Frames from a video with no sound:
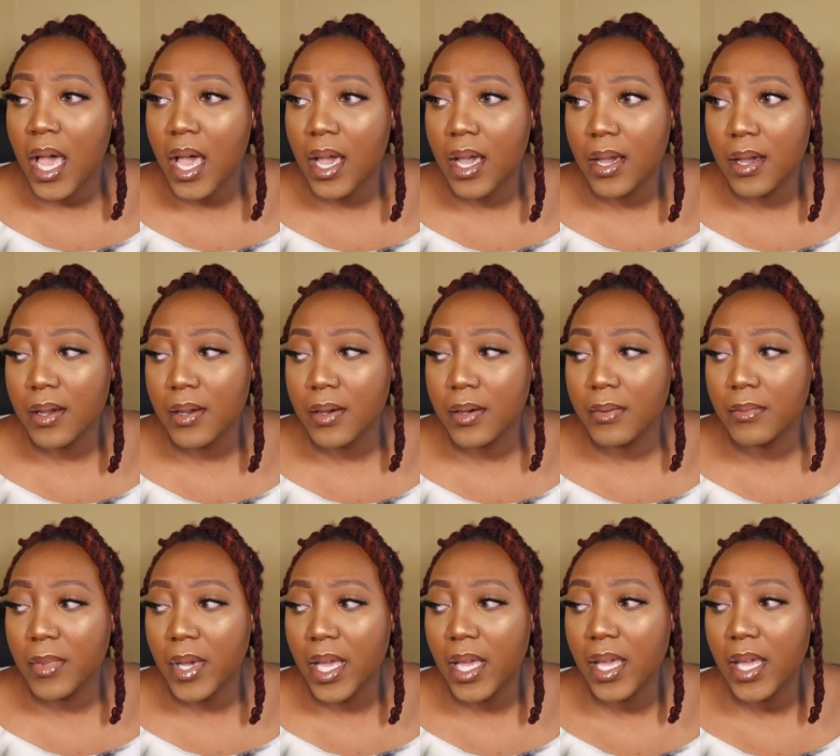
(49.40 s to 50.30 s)

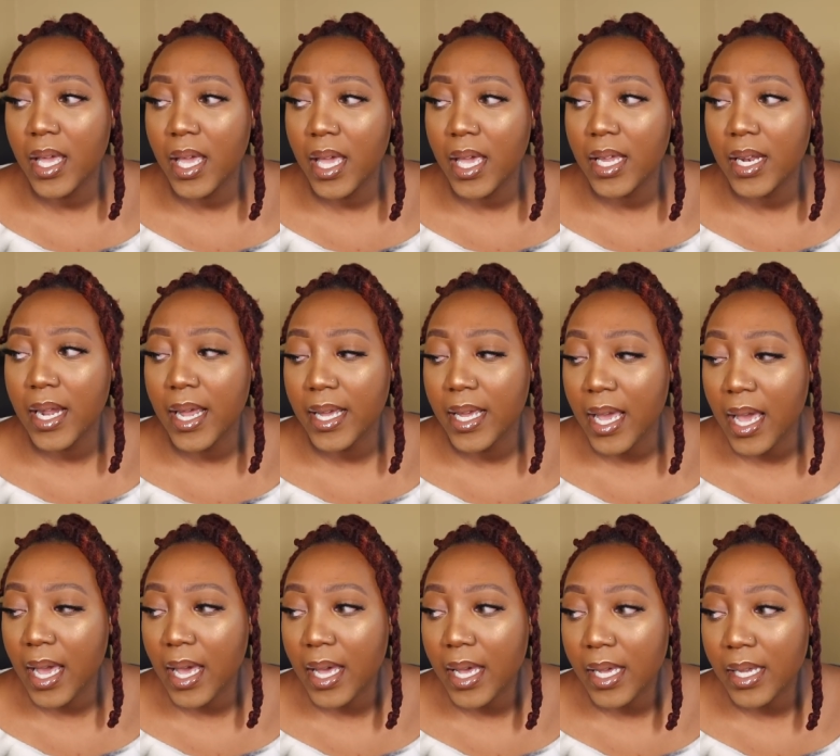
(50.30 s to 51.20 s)
um, and I
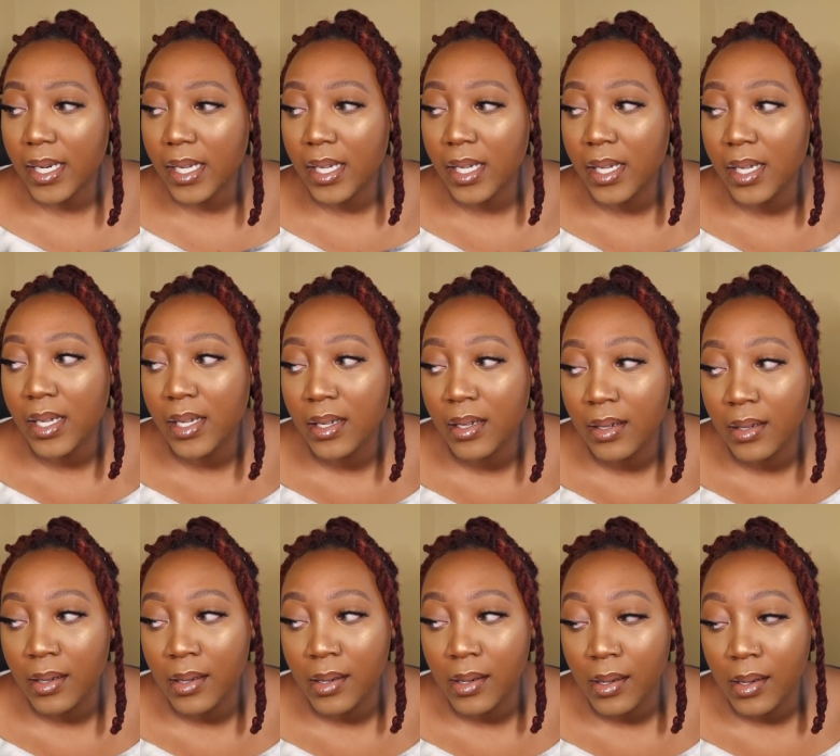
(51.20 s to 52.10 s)
got
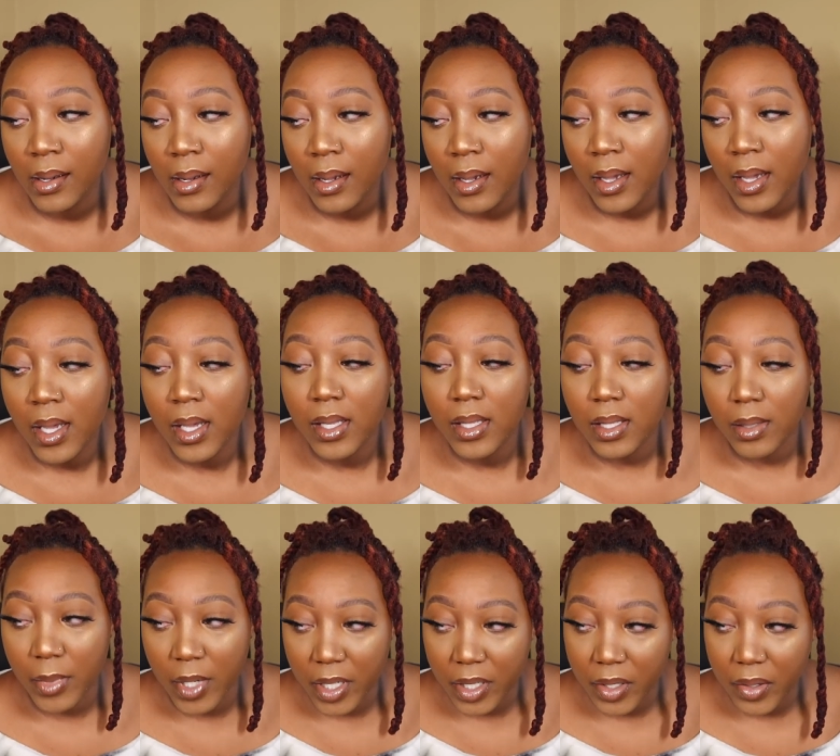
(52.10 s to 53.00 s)

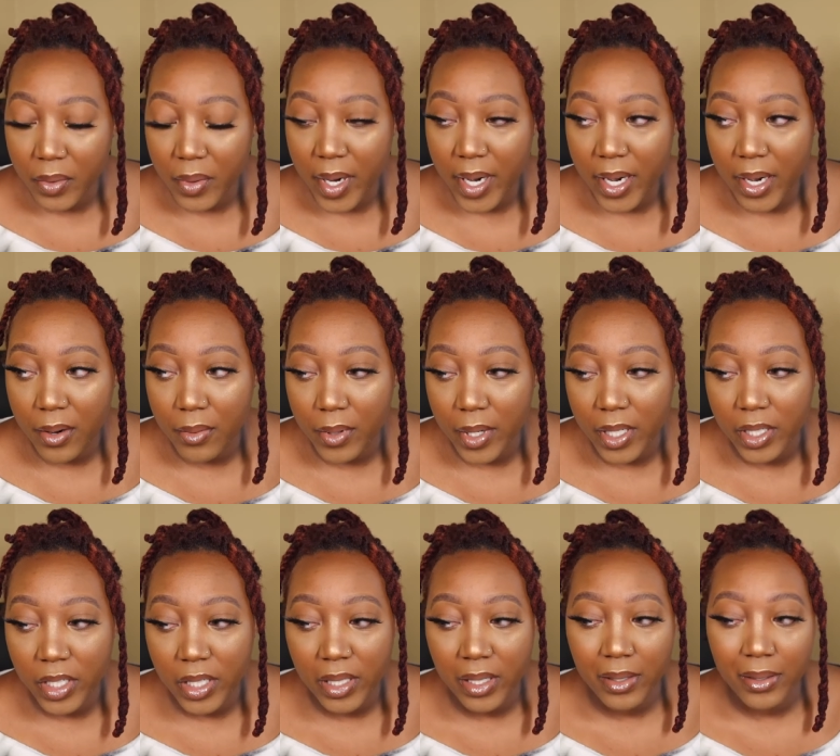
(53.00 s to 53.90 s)
some underwear,
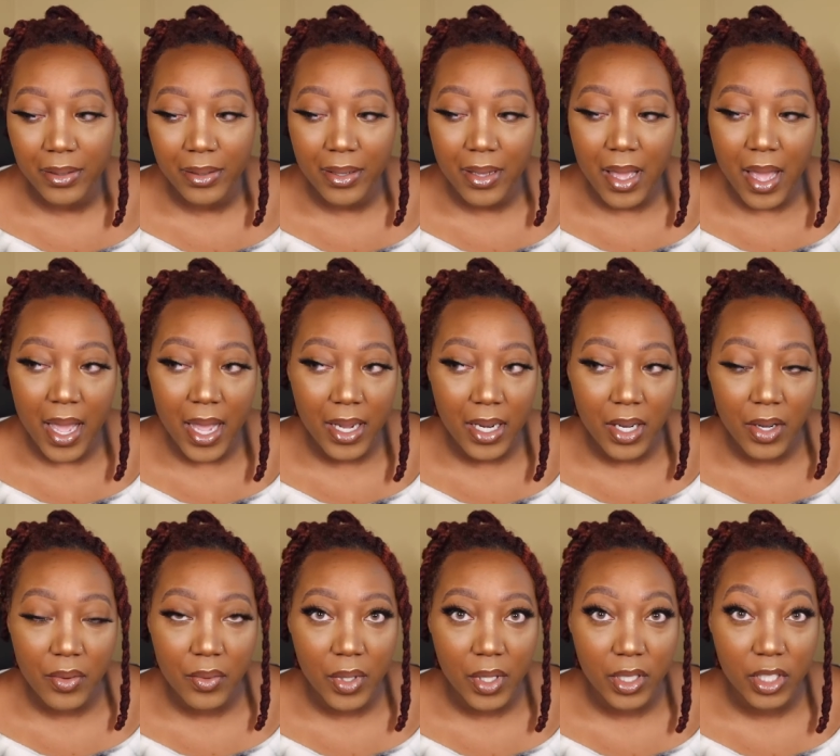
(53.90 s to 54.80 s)
which I
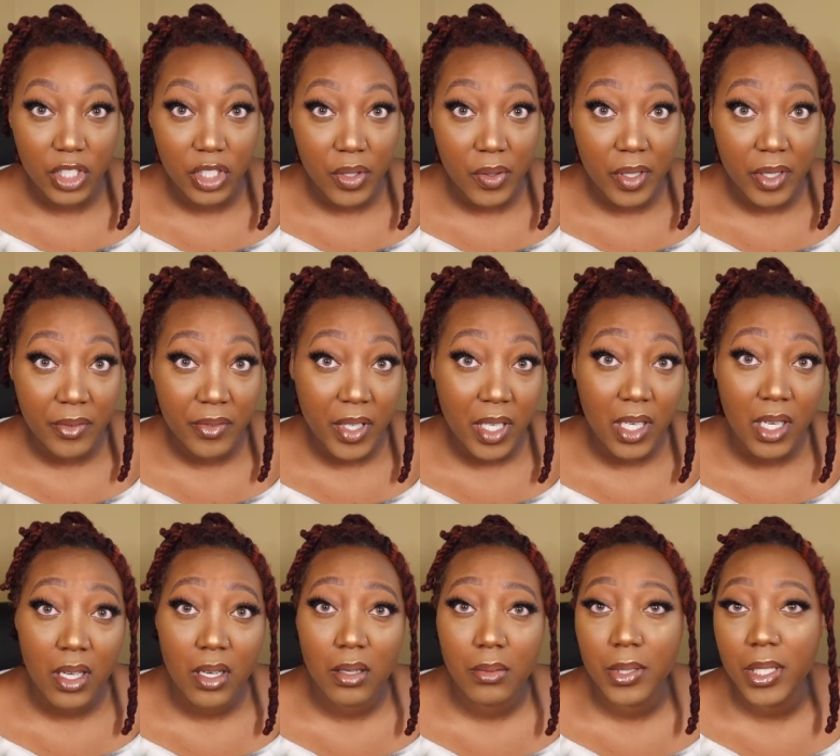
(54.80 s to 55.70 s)
didn't really show in the
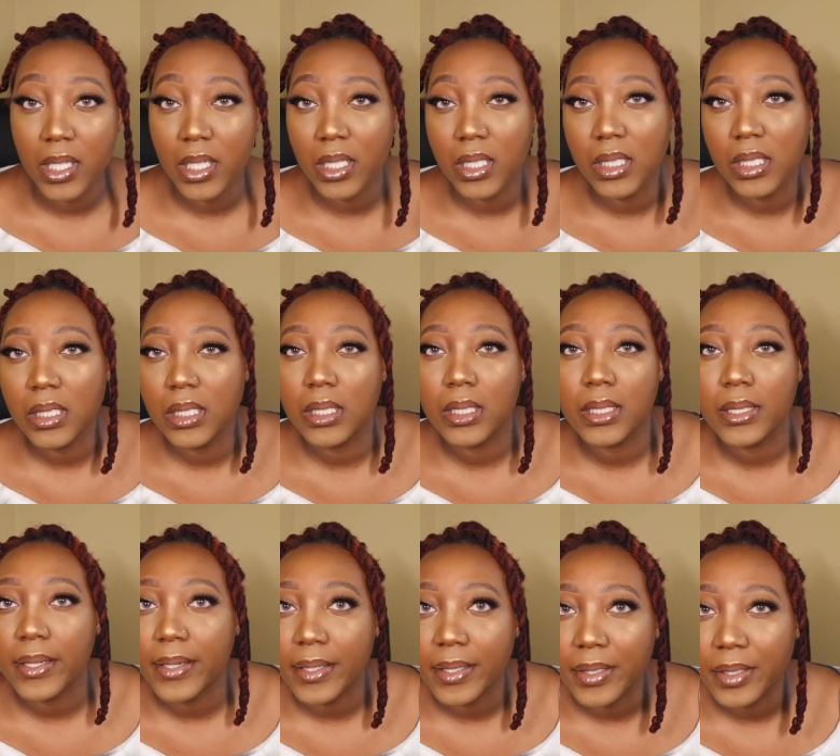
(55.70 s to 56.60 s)
video because
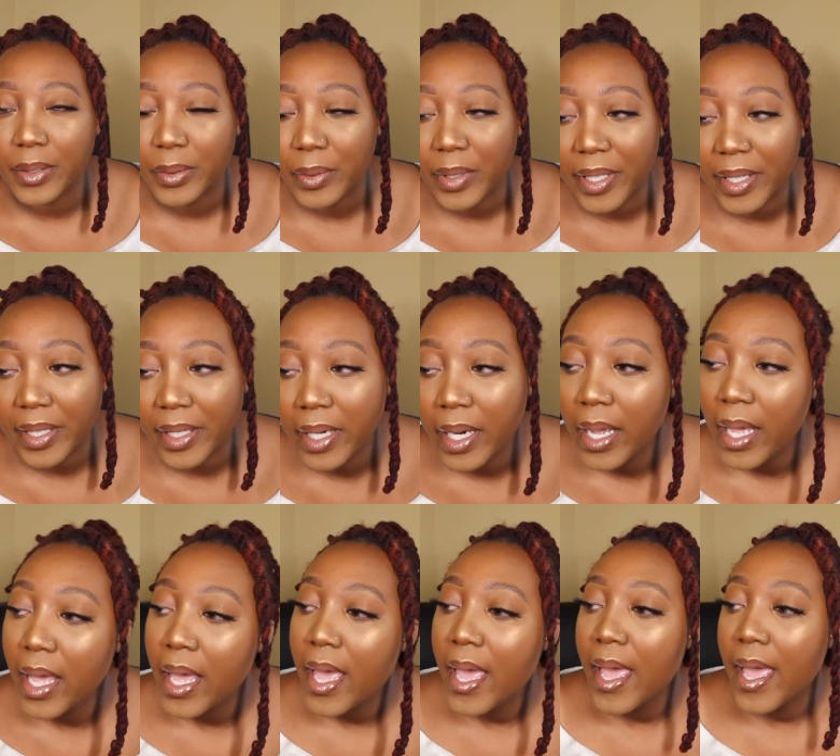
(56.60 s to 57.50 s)
their underwear
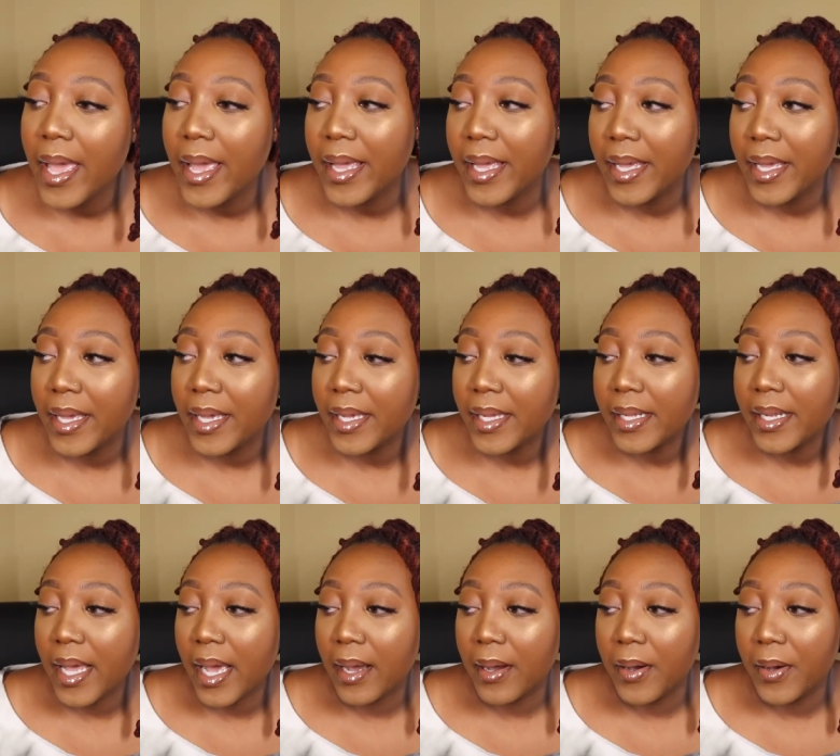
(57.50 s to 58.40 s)

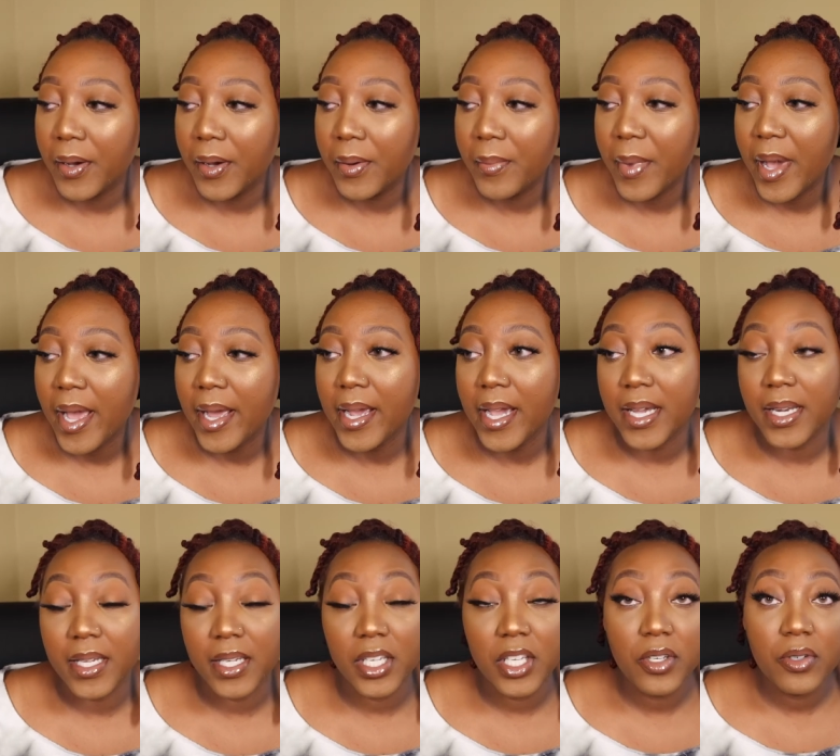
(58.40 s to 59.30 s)
and um, I
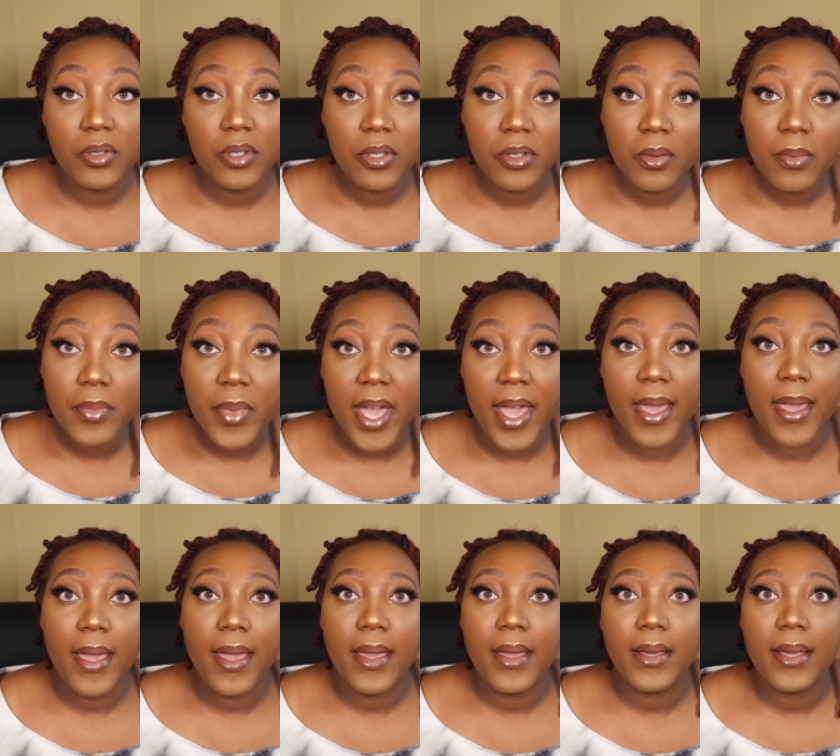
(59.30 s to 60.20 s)
got a cute little
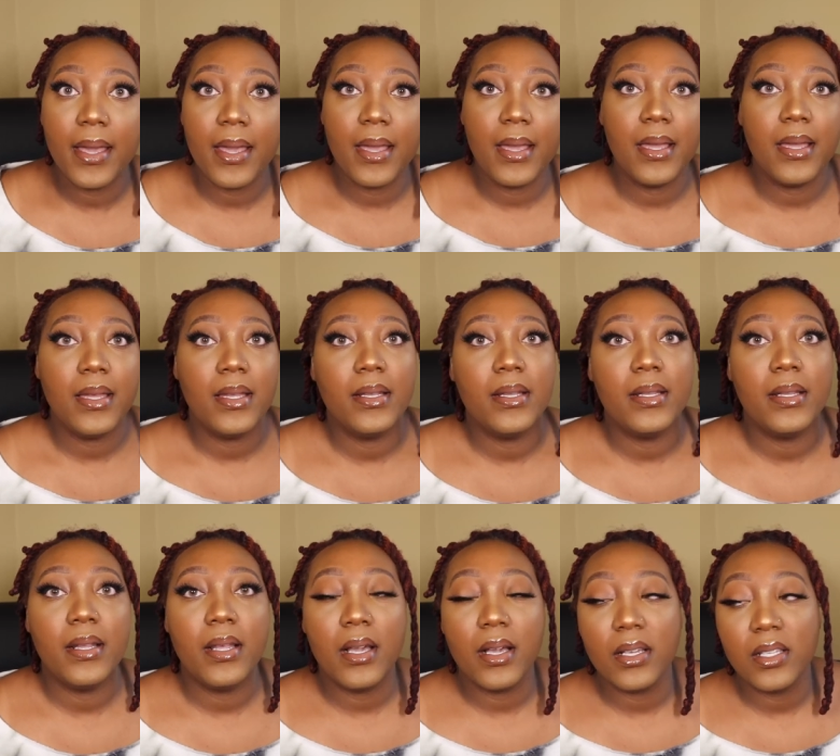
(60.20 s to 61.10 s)
bag and
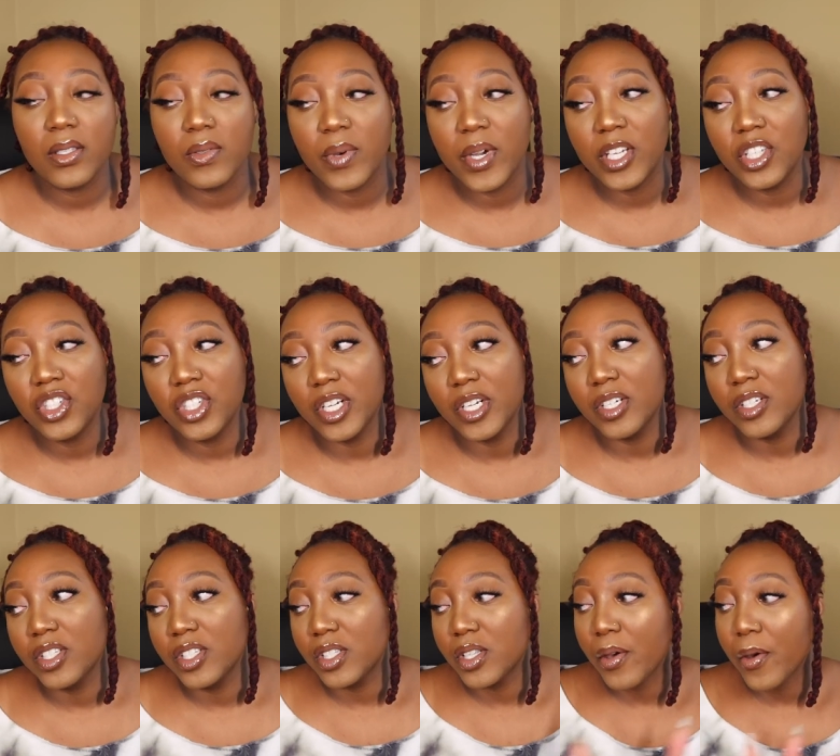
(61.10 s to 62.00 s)
a
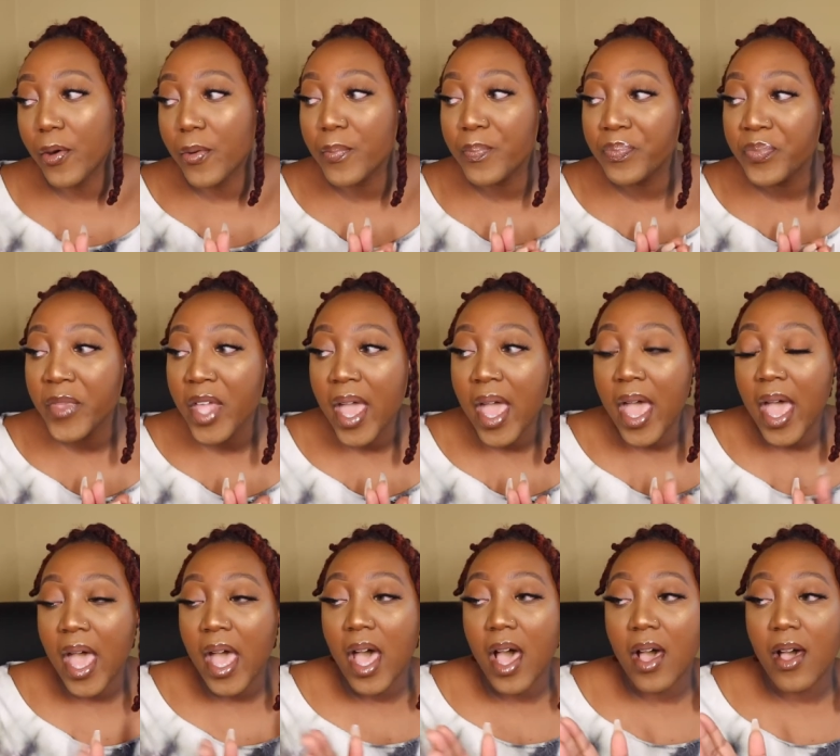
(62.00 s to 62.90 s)
sweatshirt. So
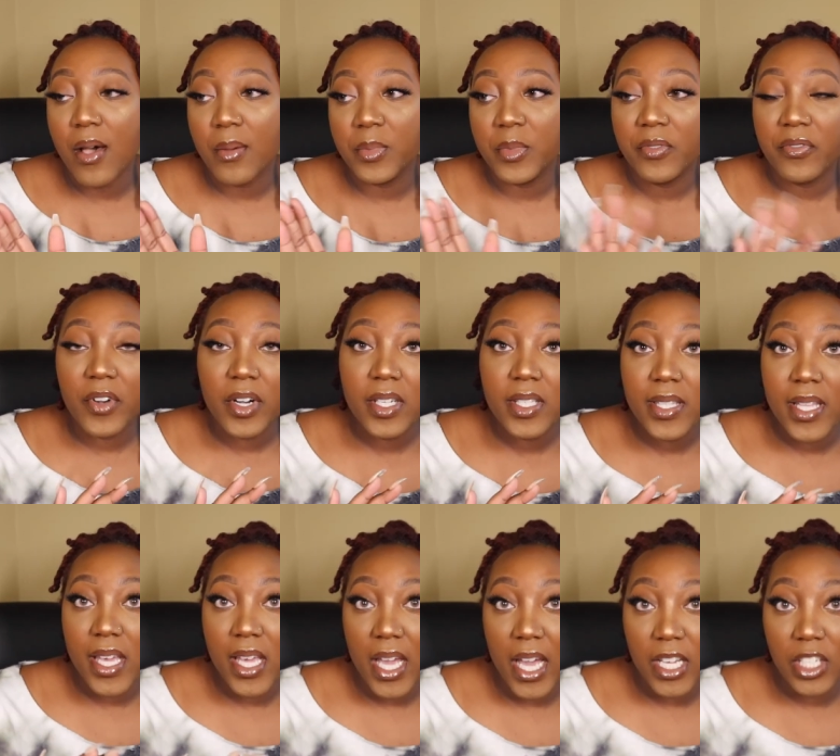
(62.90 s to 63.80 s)
um, the first
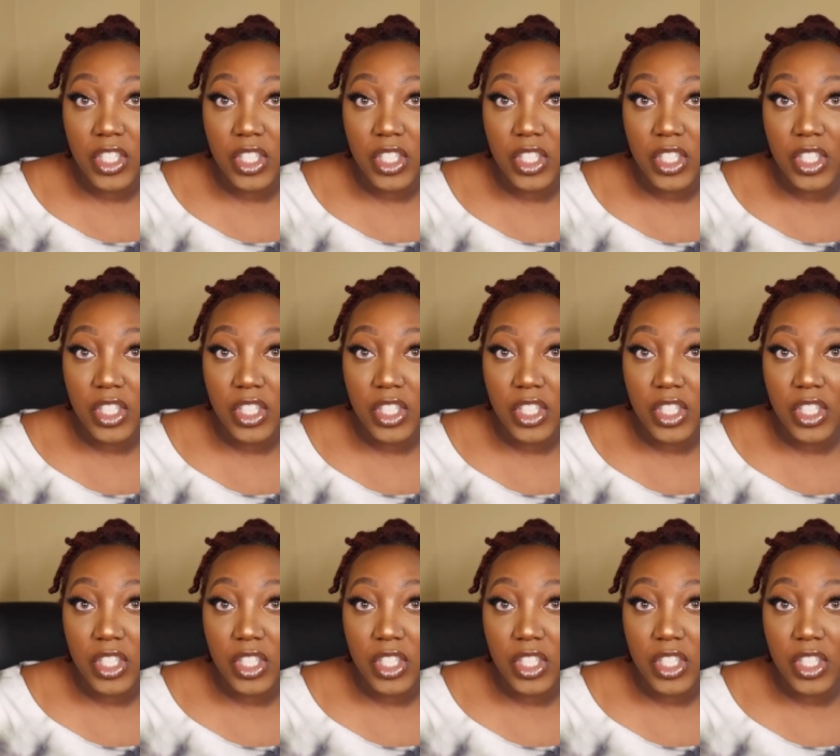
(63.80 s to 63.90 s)
thing I